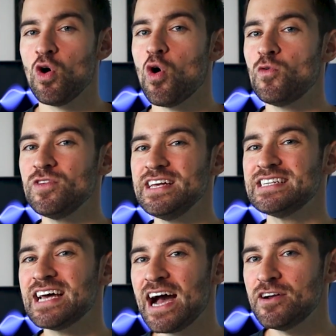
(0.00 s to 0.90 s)
over the
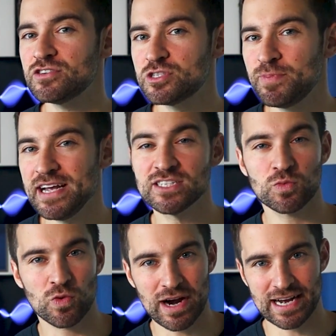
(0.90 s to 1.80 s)
entire
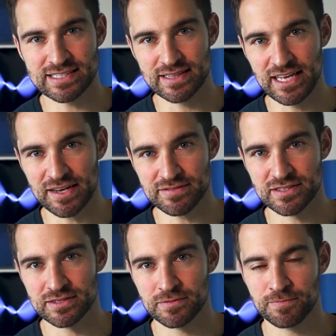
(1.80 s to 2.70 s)
space where x
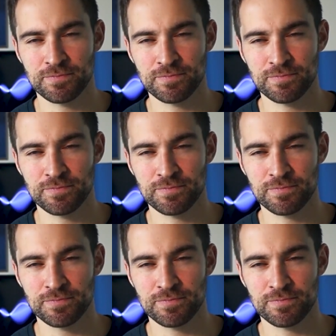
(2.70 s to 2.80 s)
lives.